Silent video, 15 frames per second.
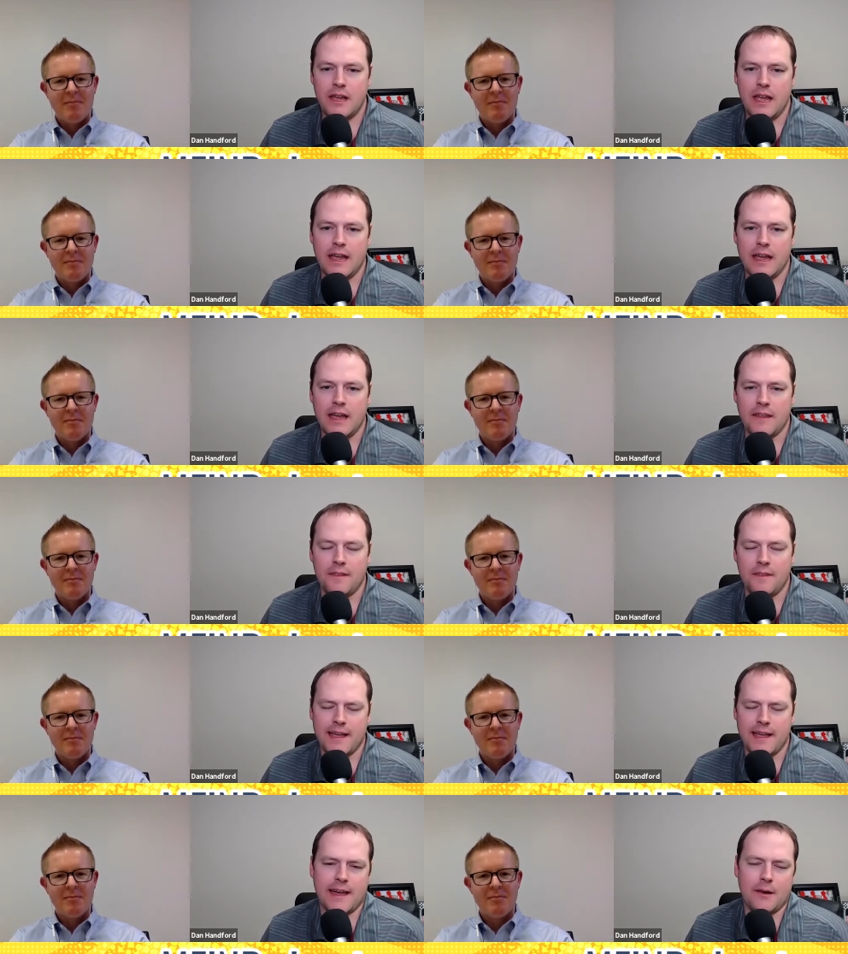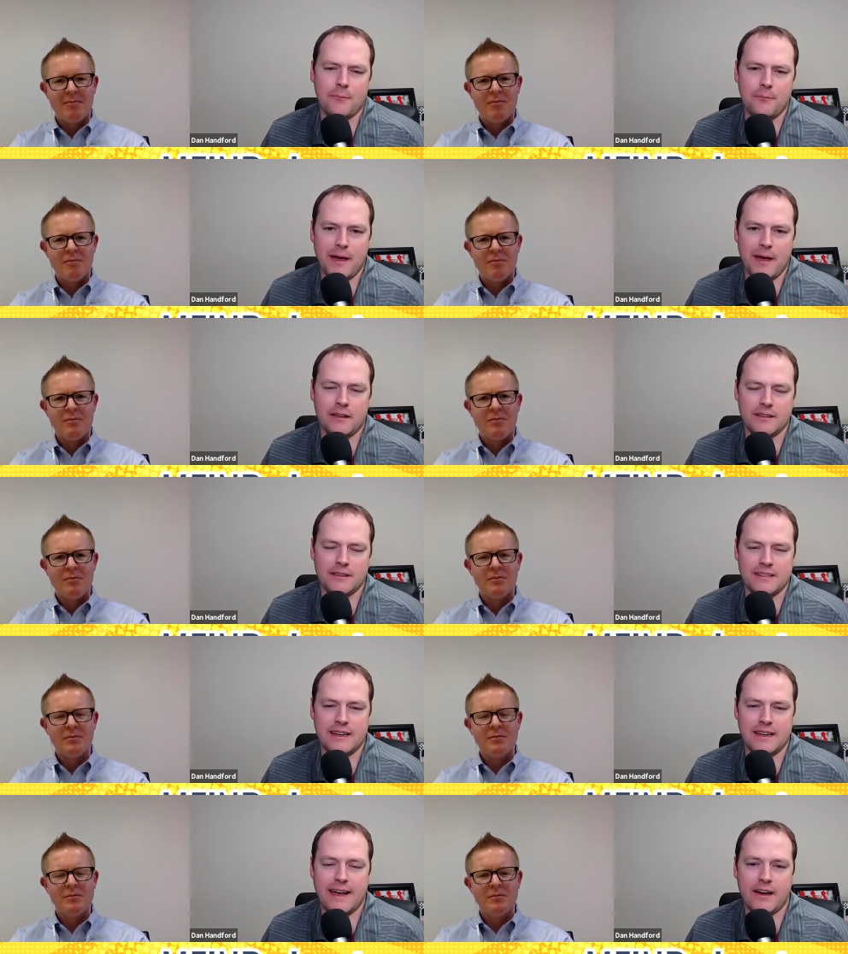Speaker 1: and they got to
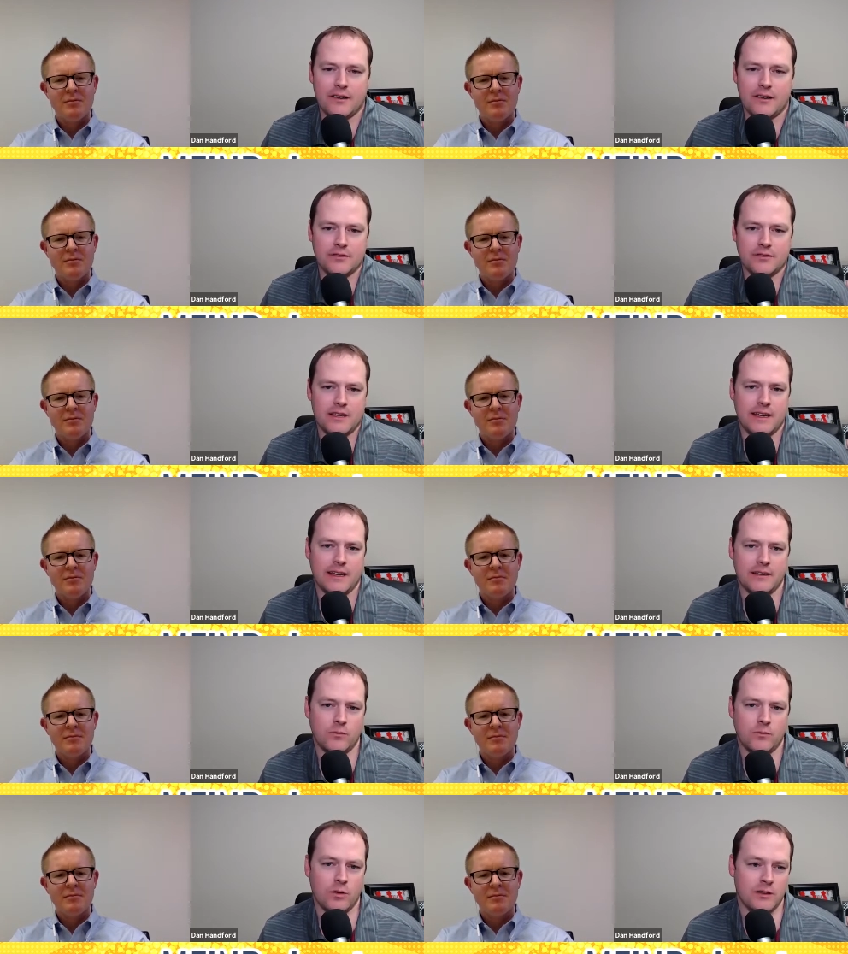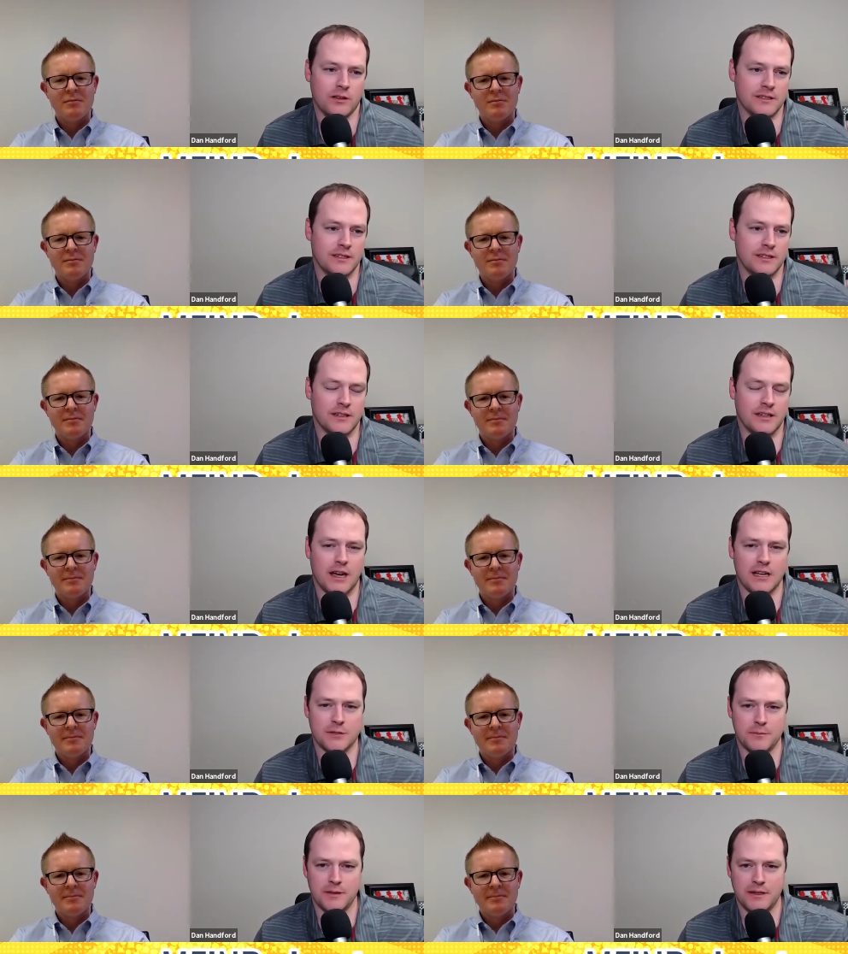balance it out of saying, well, it's going to
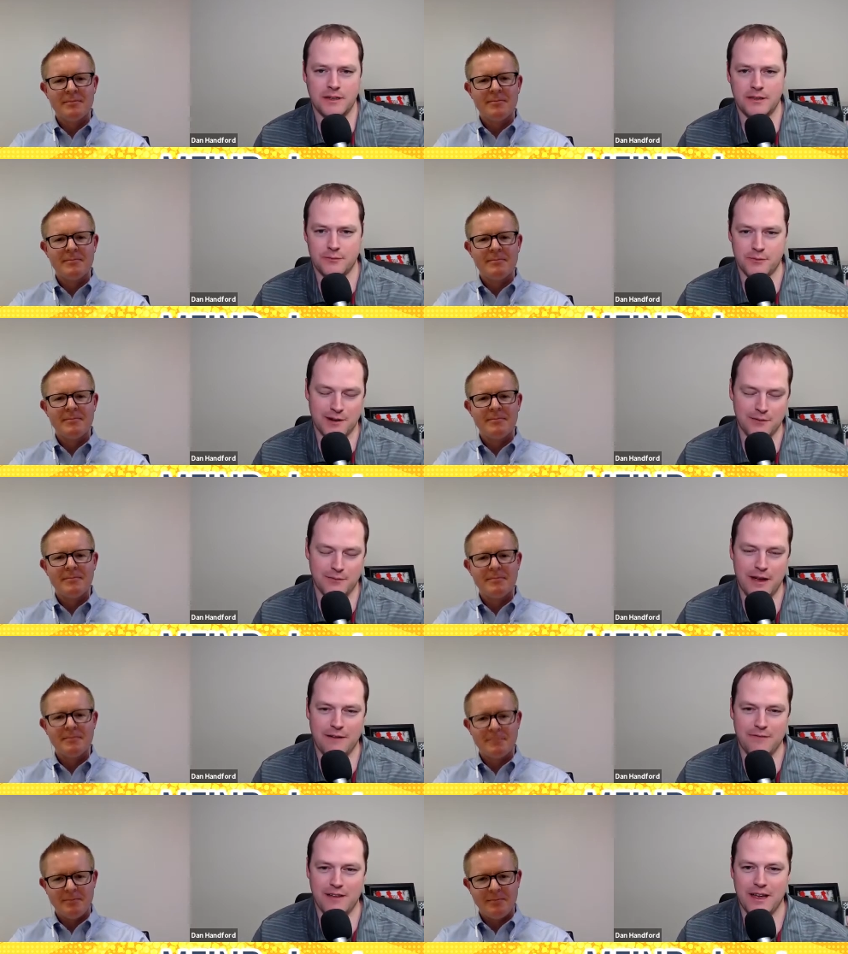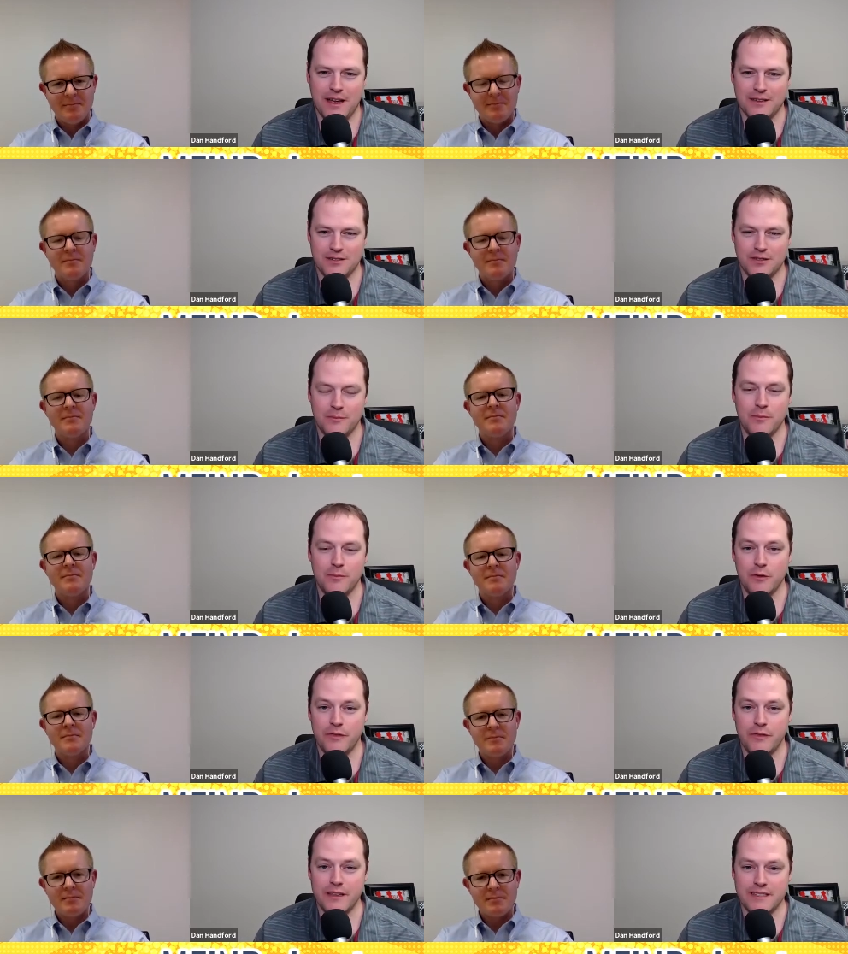cost me three to five thousand to
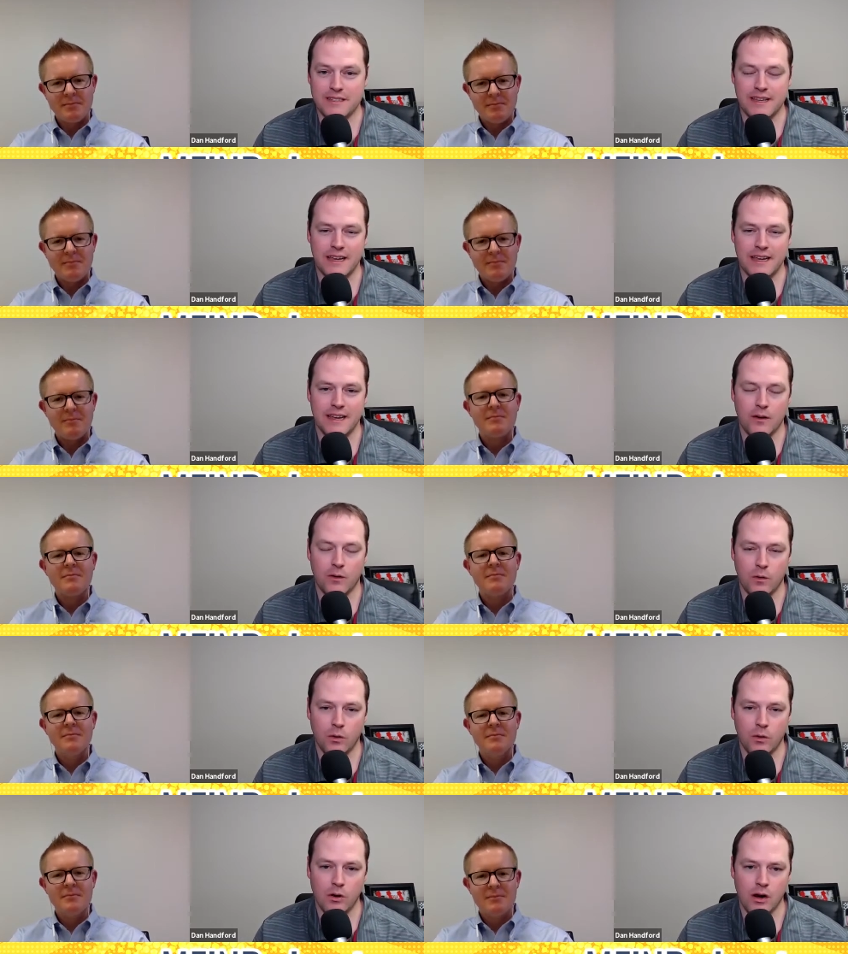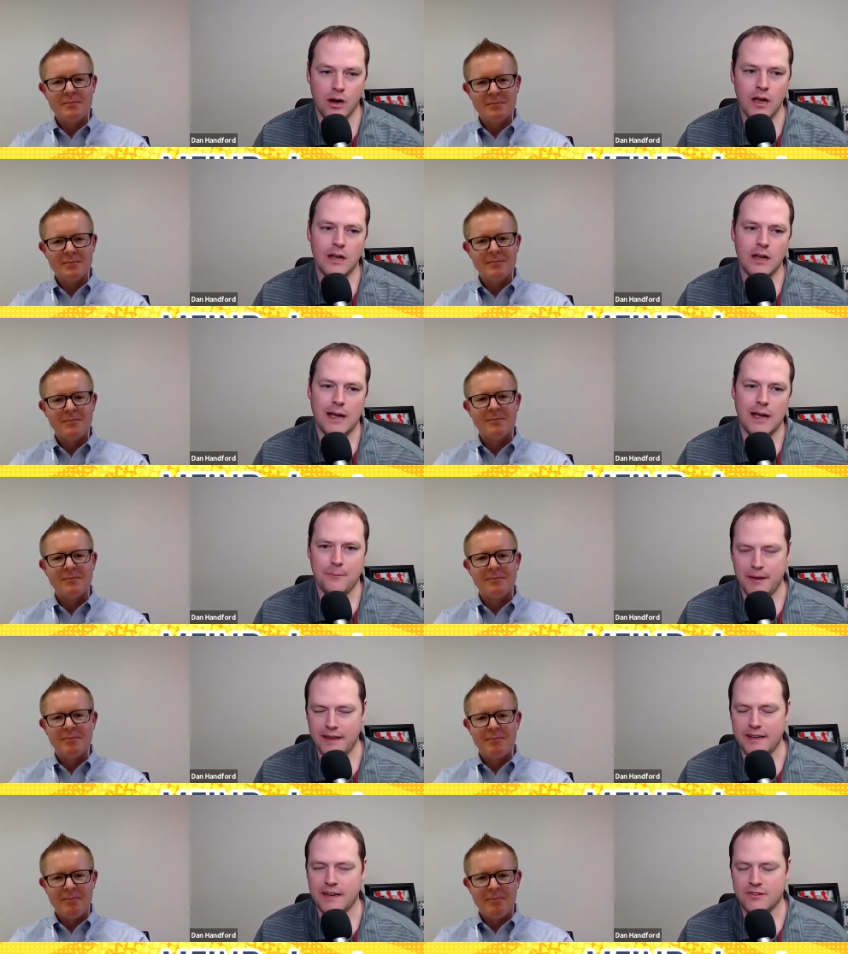move this thing, or I
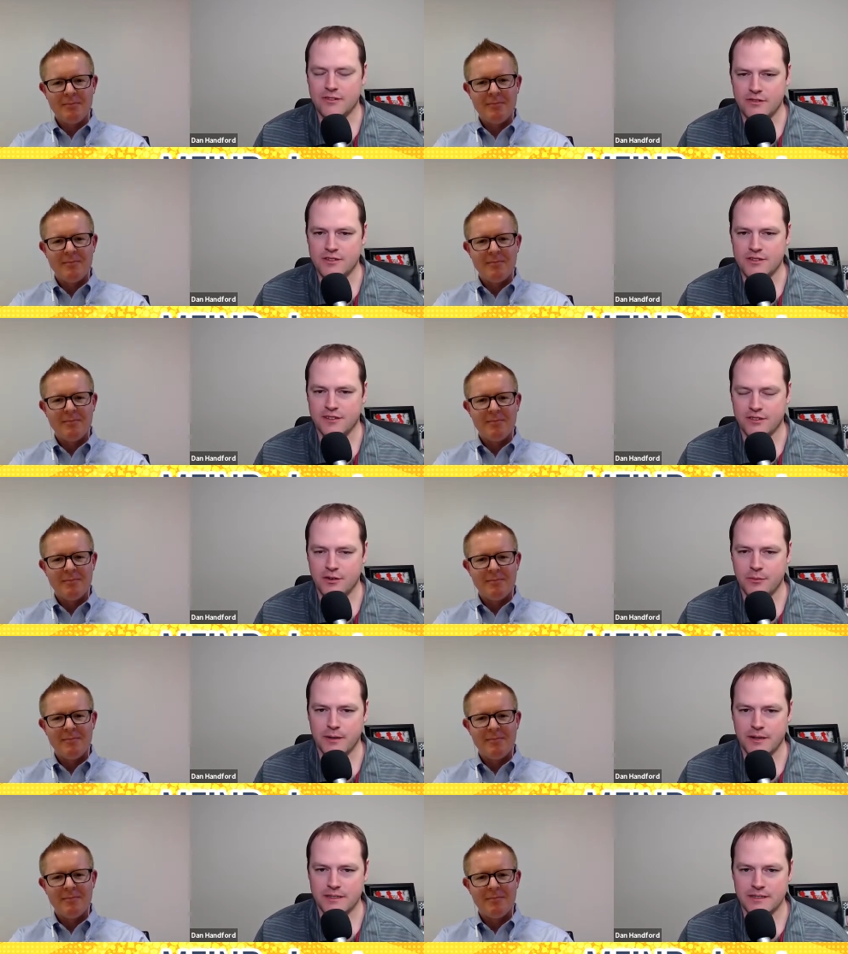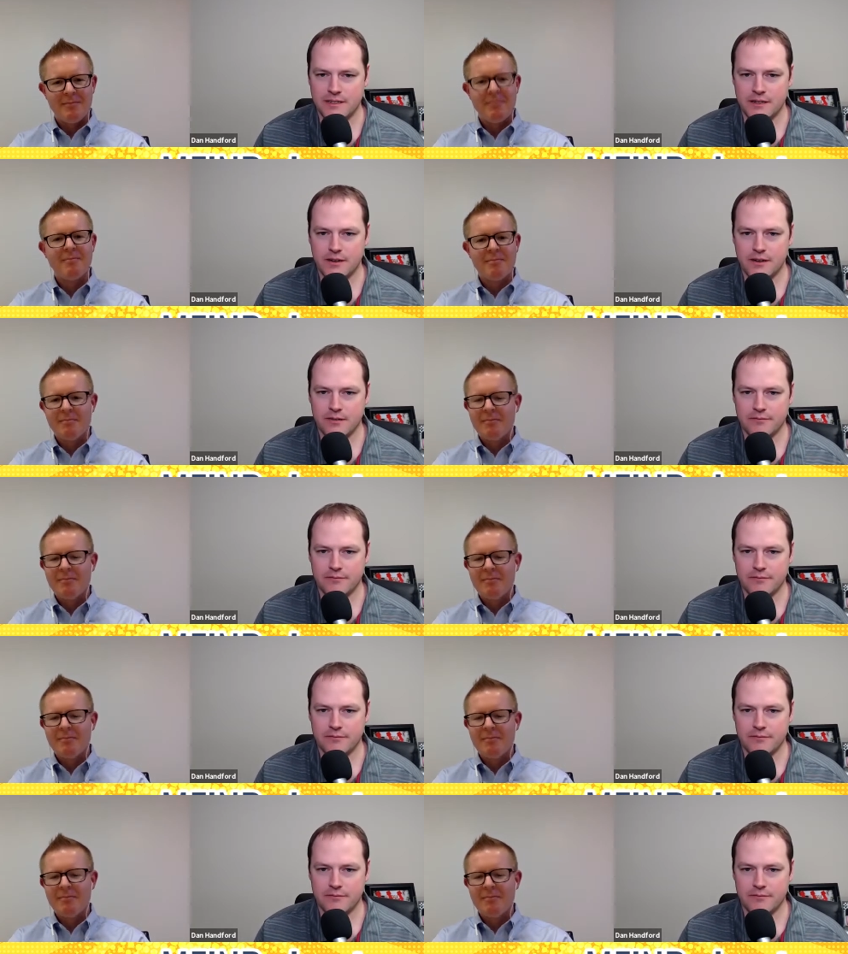pay an extra six hundred bucks a year.